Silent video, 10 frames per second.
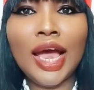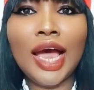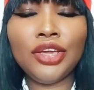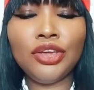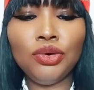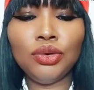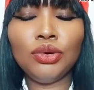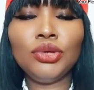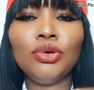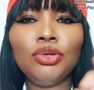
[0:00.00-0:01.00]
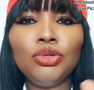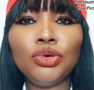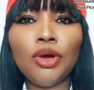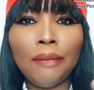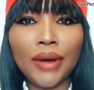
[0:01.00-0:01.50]
And you
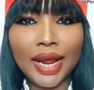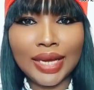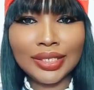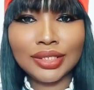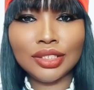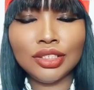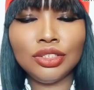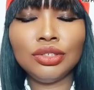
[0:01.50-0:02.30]
do your prayers.